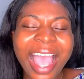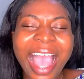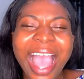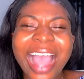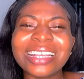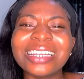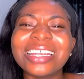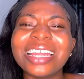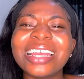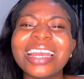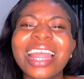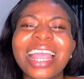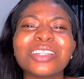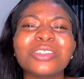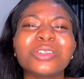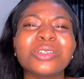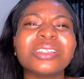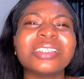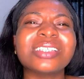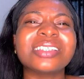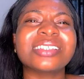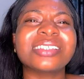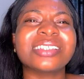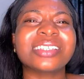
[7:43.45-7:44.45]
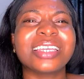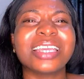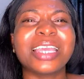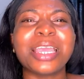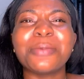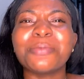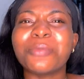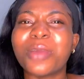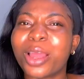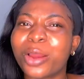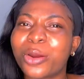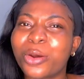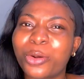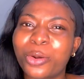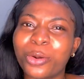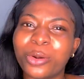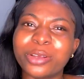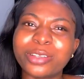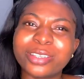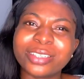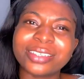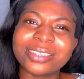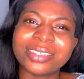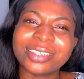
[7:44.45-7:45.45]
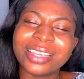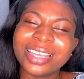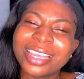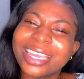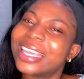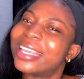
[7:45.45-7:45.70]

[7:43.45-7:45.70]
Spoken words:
And then I just came across